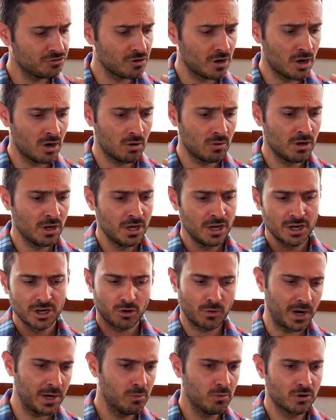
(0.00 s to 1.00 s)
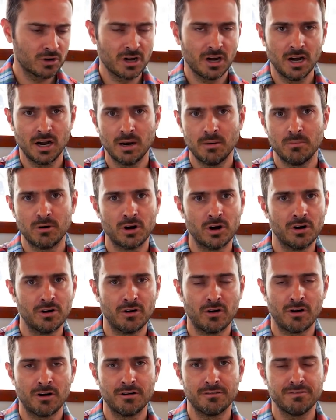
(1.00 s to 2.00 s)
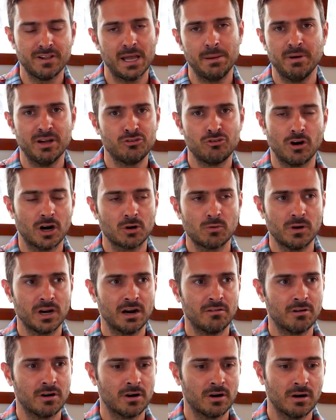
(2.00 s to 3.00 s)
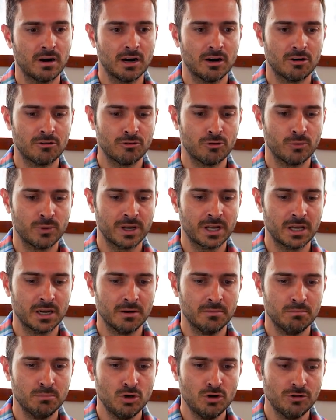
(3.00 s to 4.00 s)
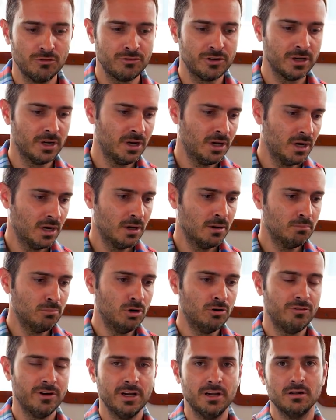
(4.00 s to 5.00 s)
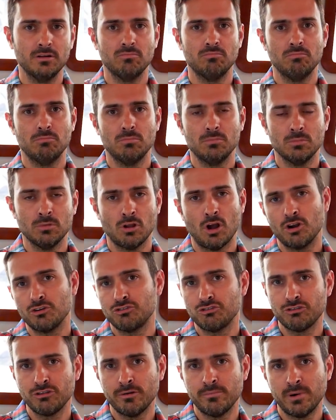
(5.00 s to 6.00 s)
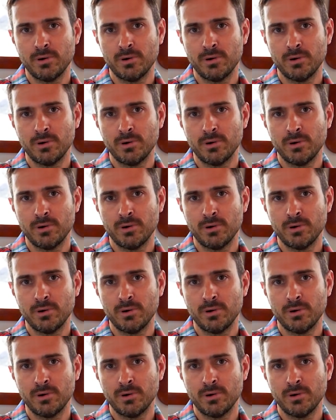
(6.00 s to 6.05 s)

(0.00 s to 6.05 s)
So crane will come, or flatbed truck, however we get it moved, move it, launch the